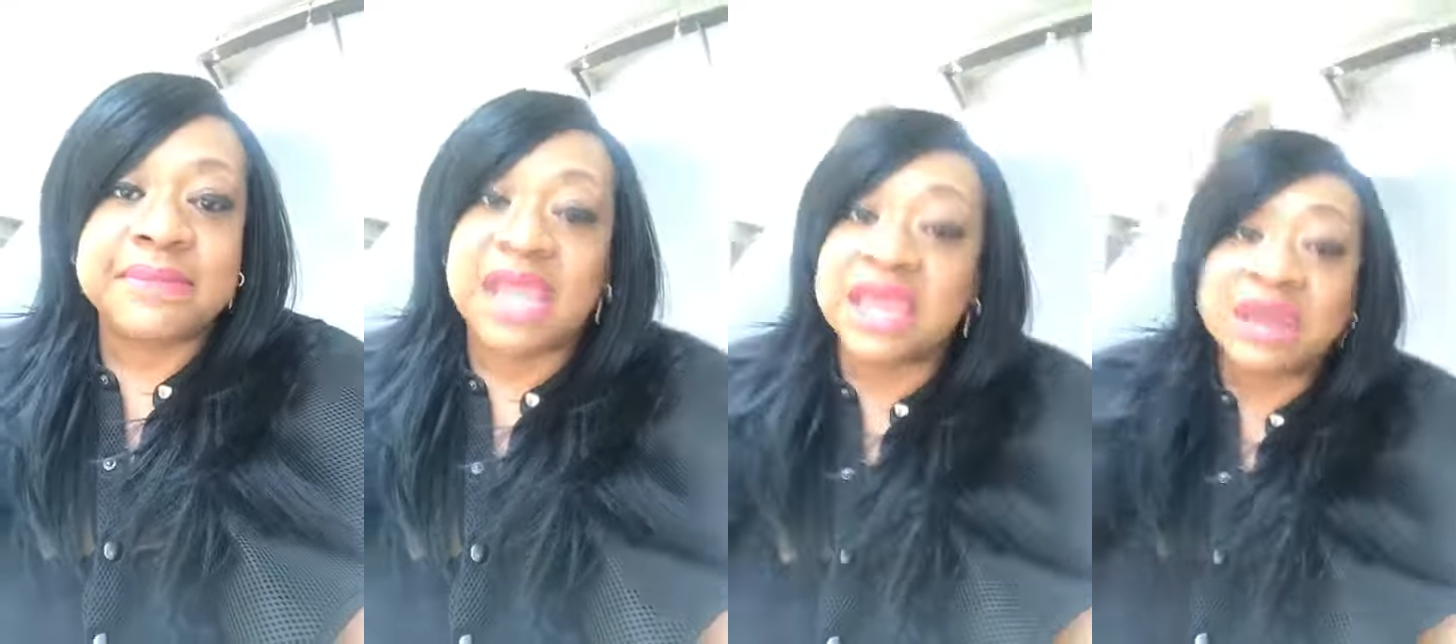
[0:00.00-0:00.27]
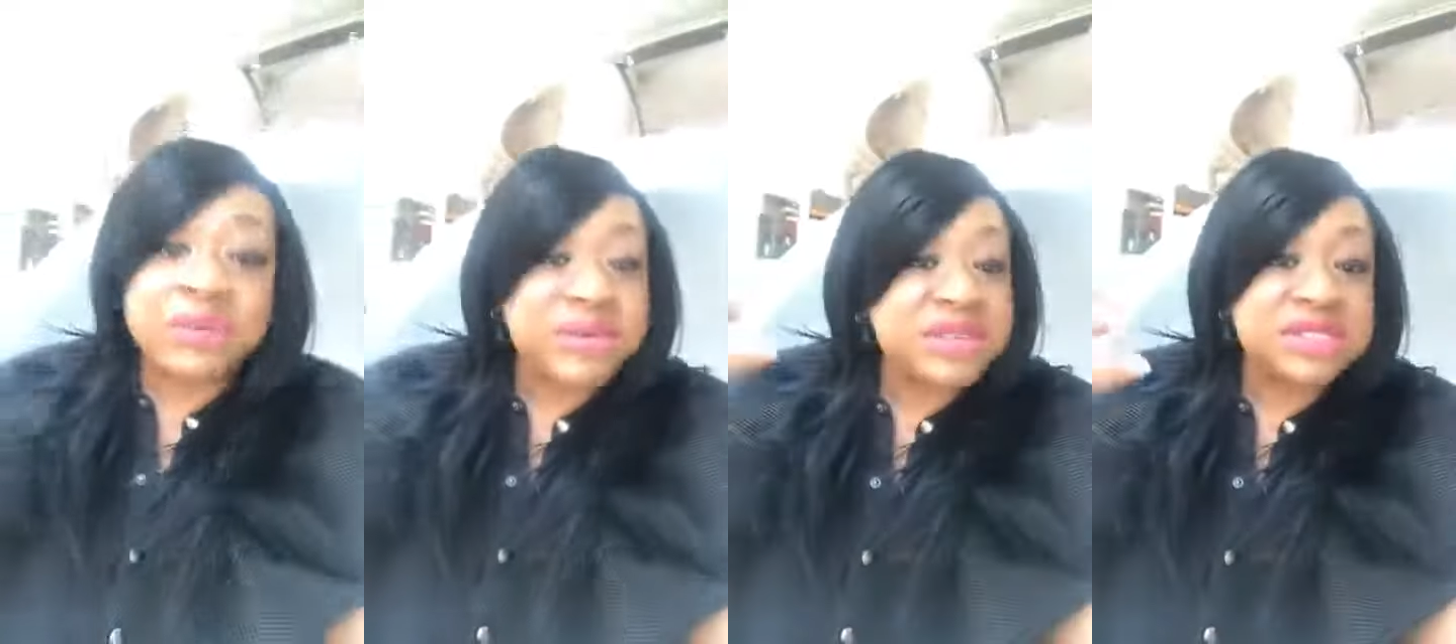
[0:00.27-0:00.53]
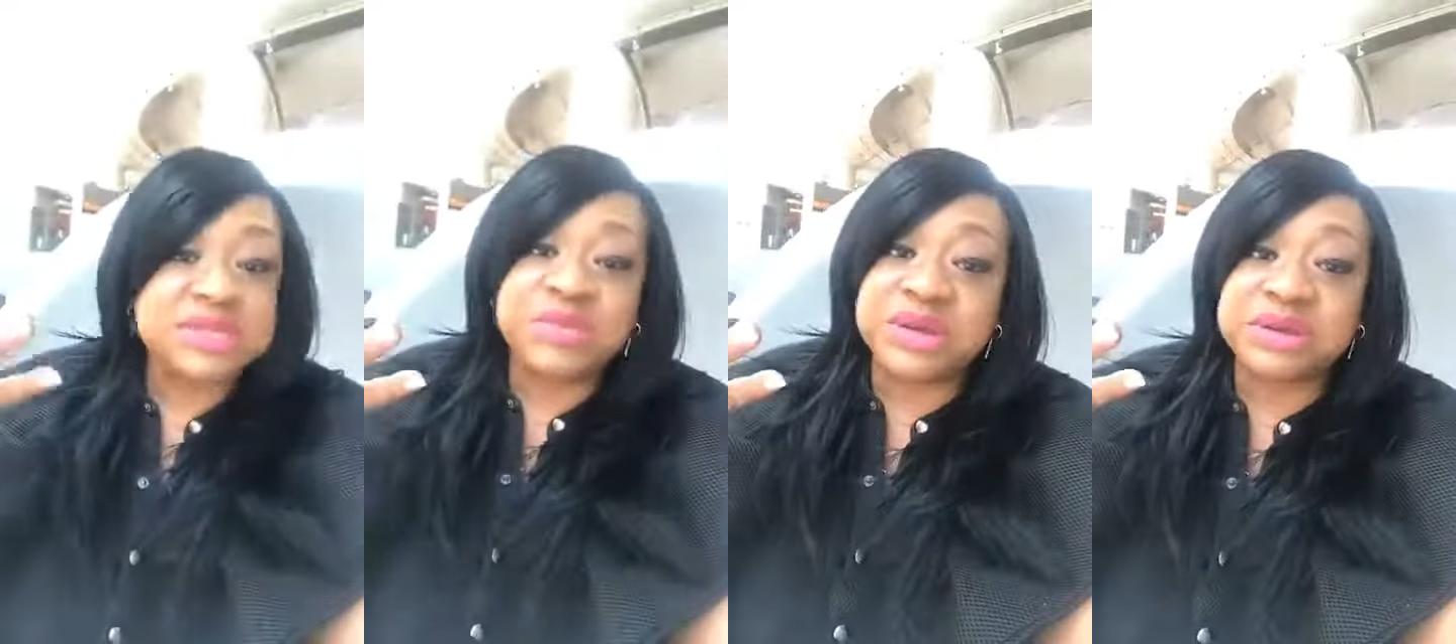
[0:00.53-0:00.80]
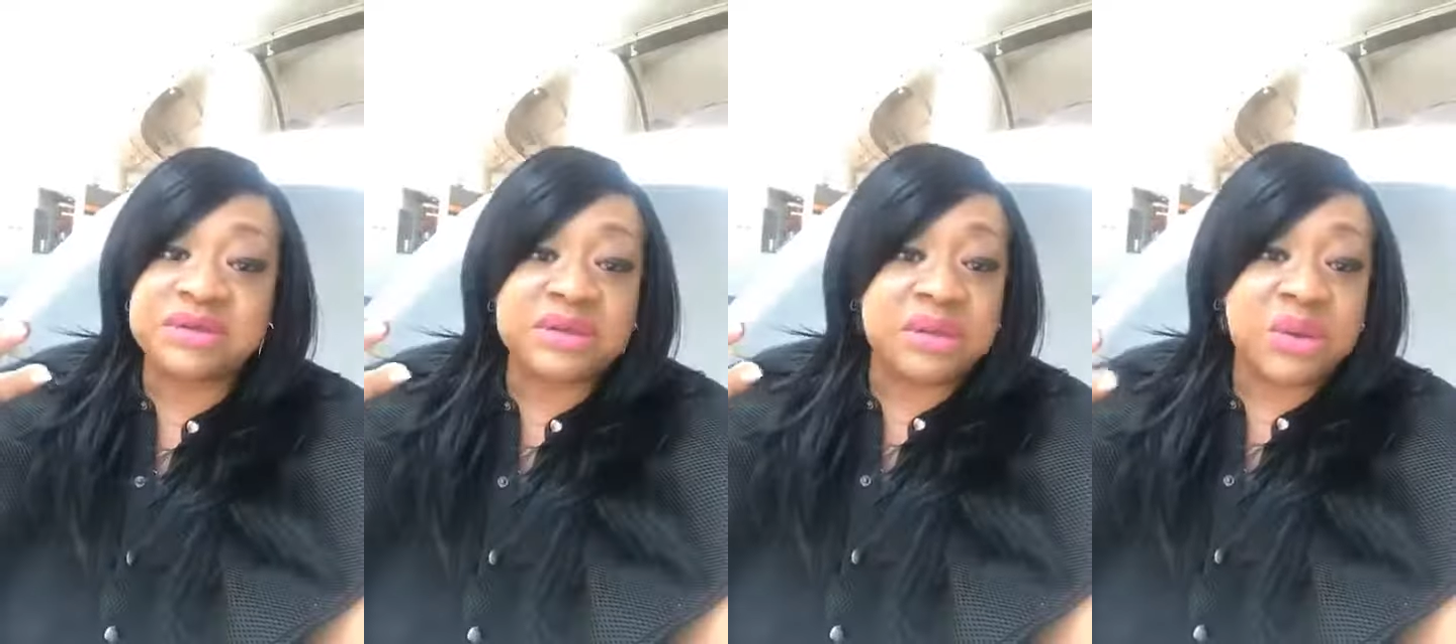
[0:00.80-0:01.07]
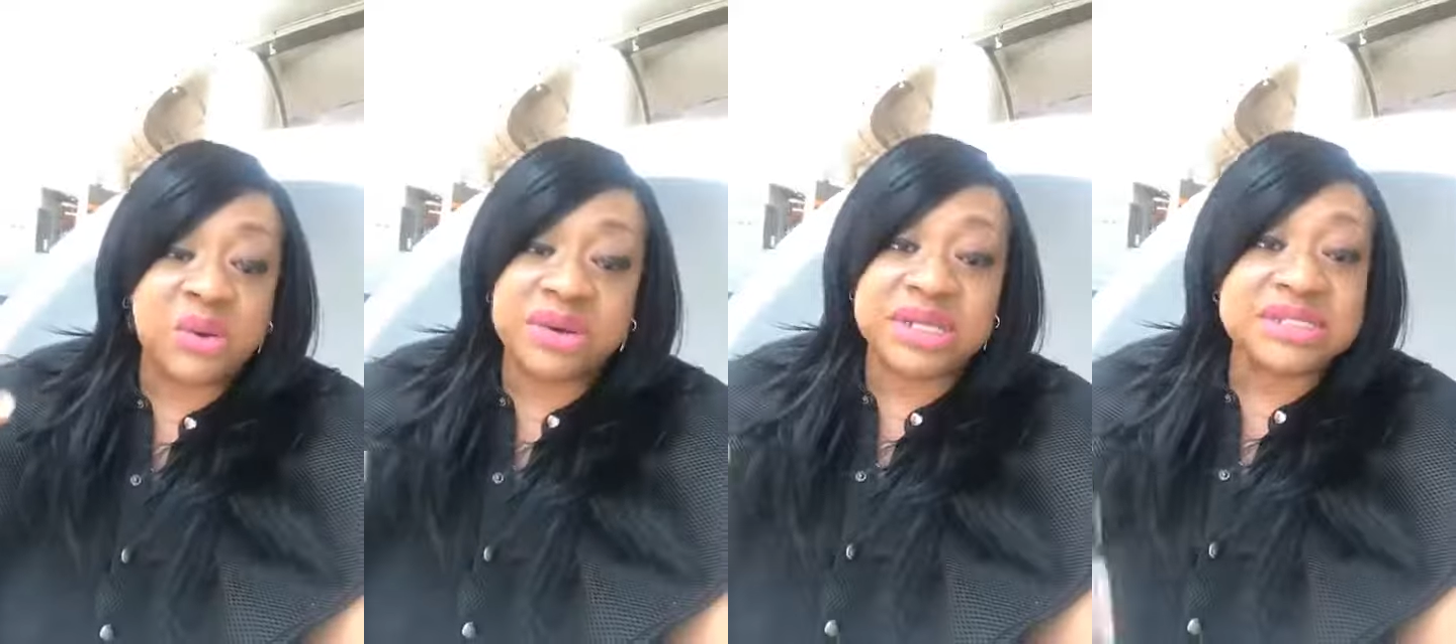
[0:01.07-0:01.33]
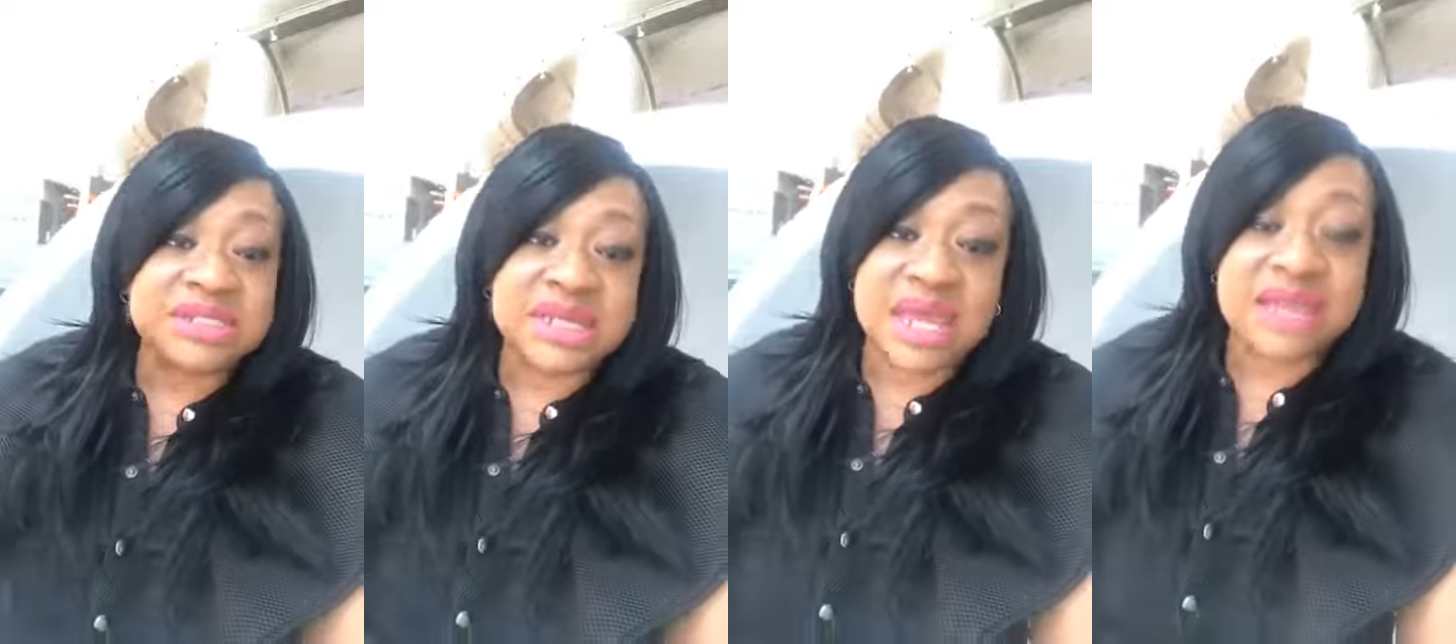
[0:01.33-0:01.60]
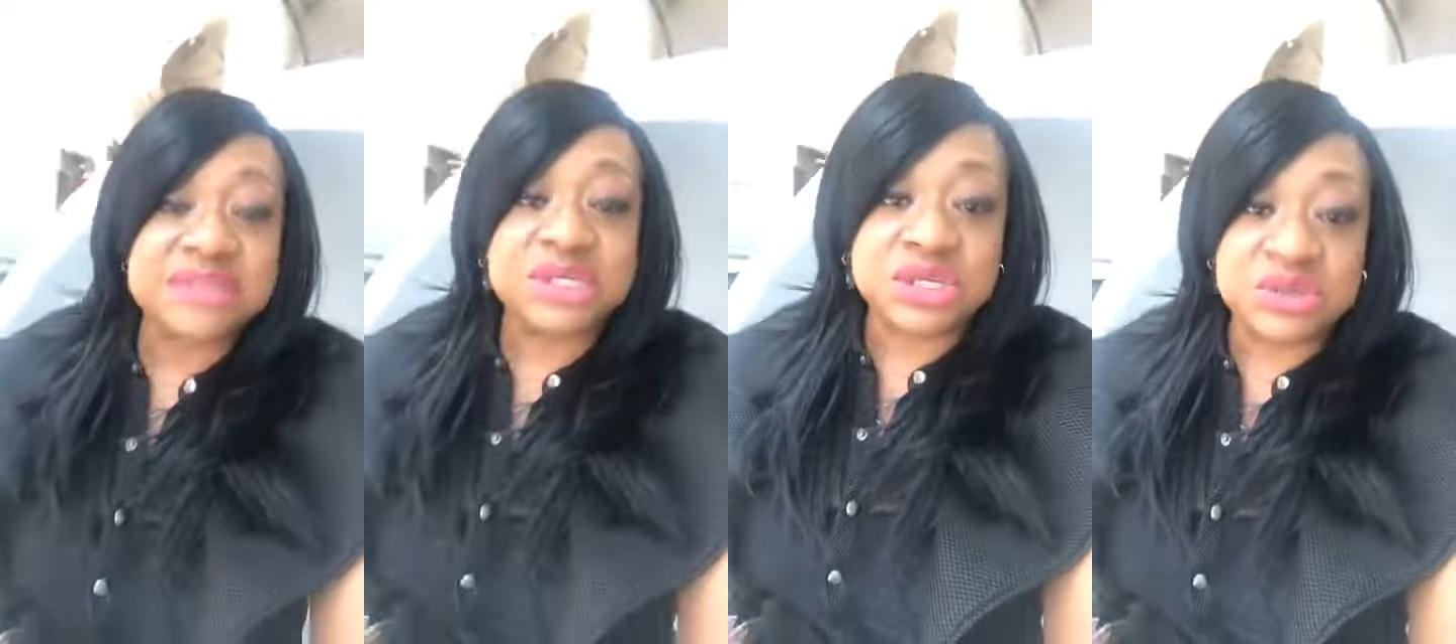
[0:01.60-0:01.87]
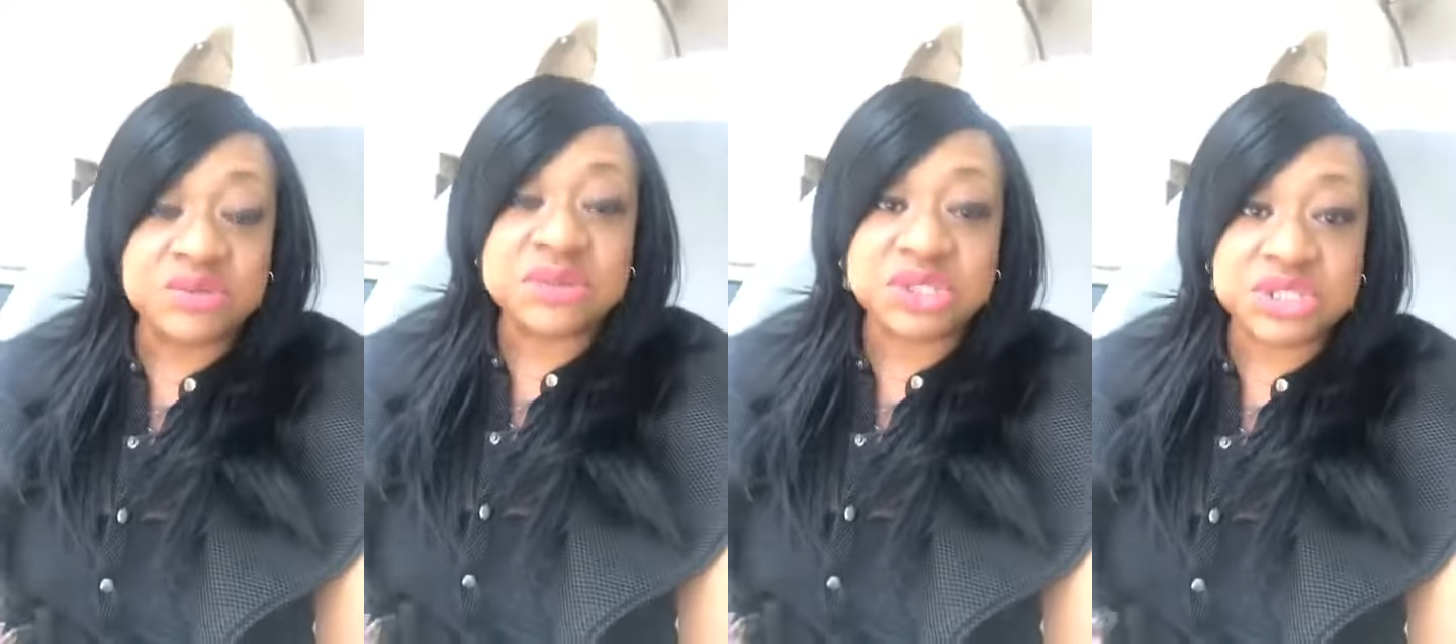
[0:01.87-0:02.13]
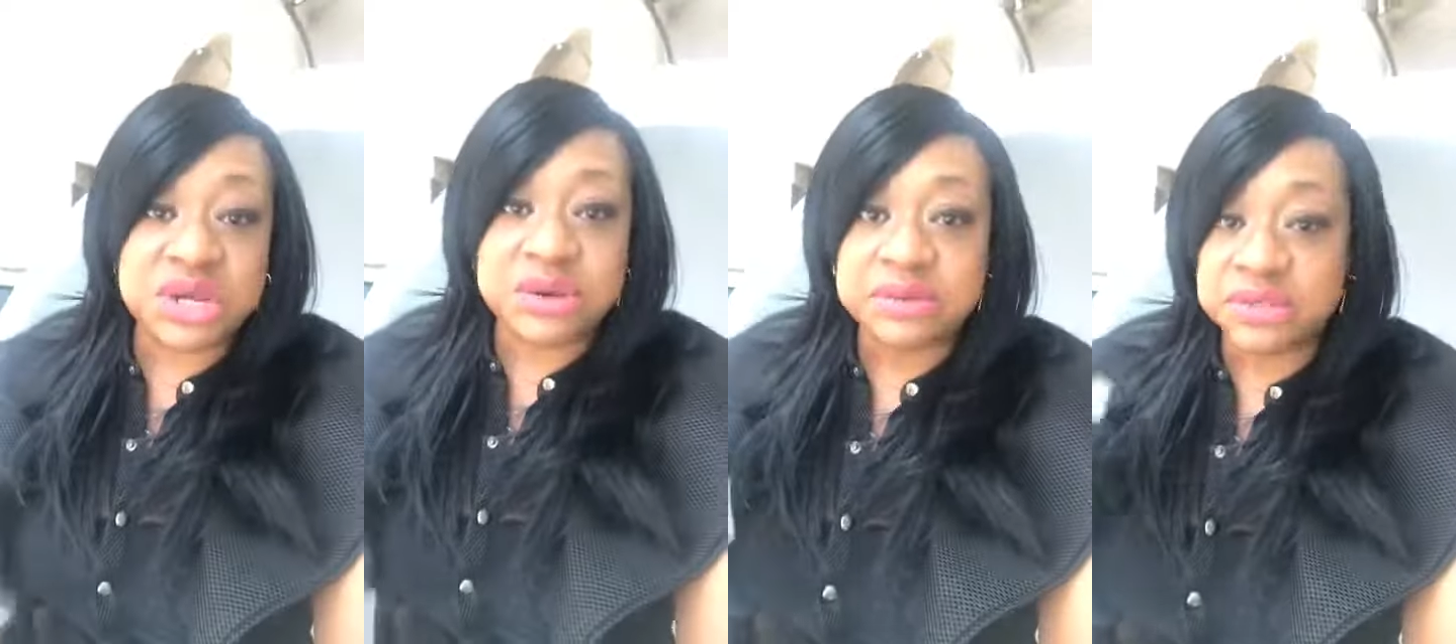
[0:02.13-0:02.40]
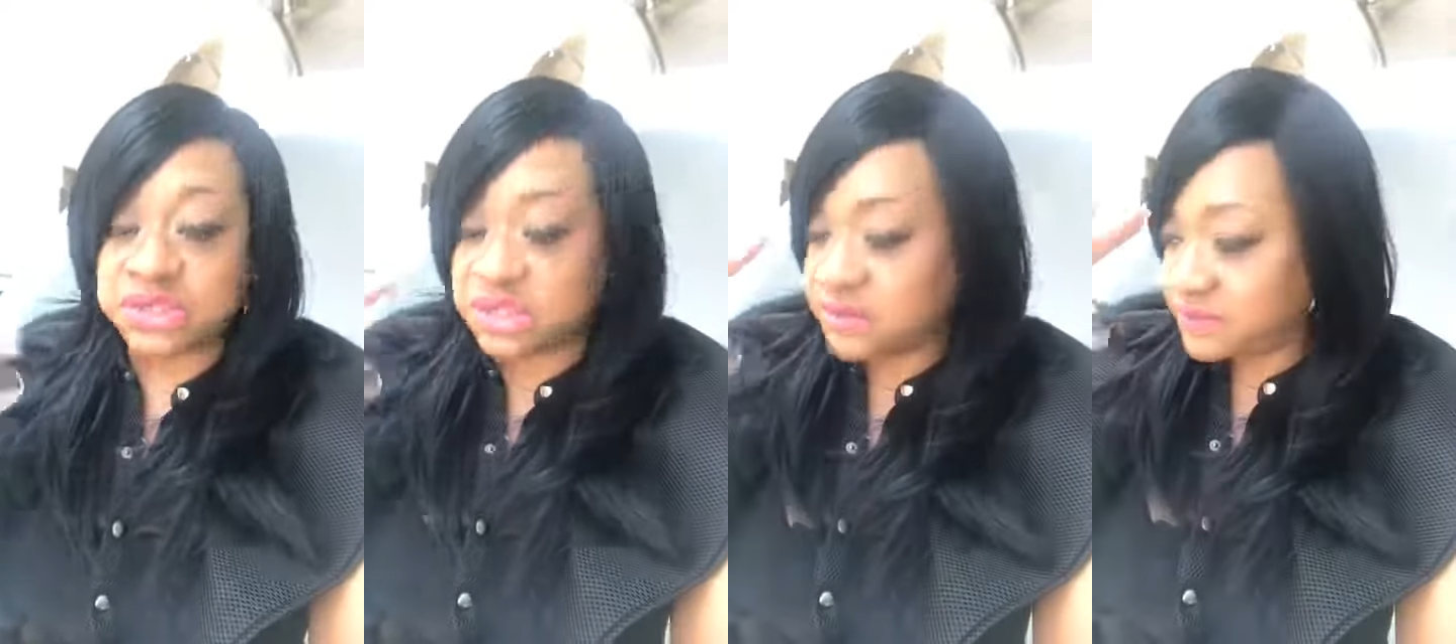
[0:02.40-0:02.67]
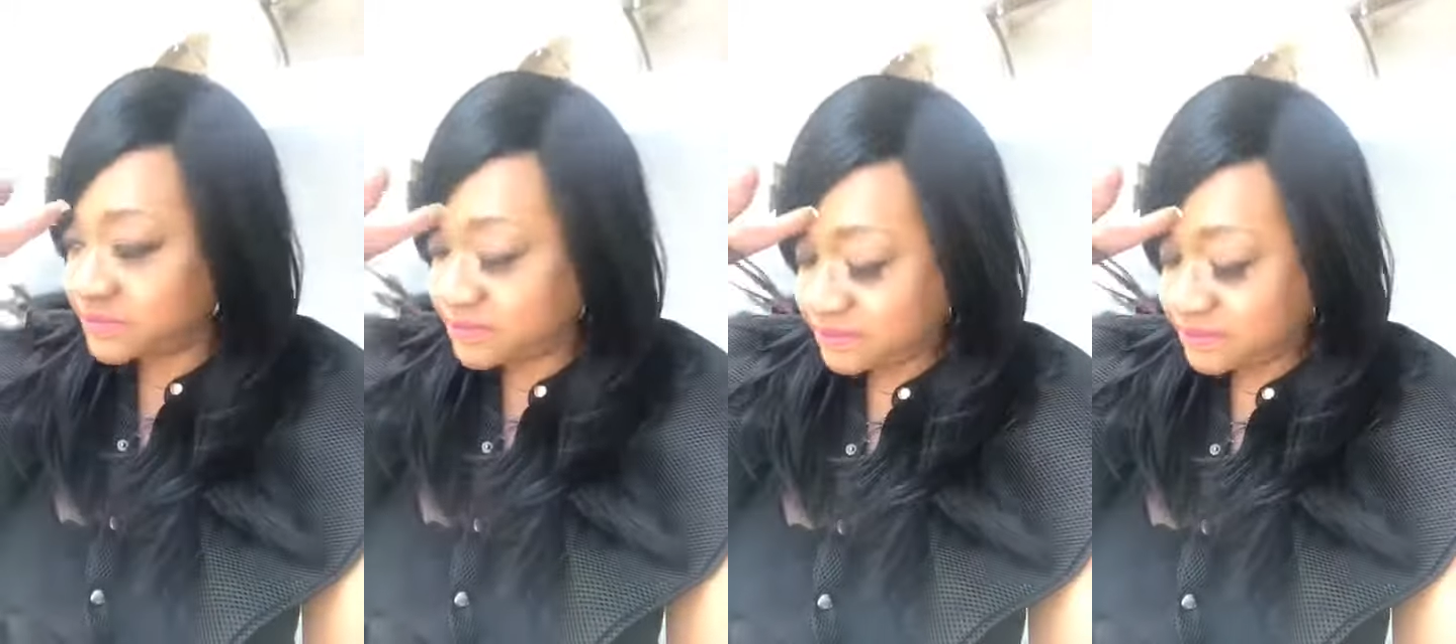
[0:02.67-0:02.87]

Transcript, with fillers: Hear what the Spirit of the Lord is saying to you, the church.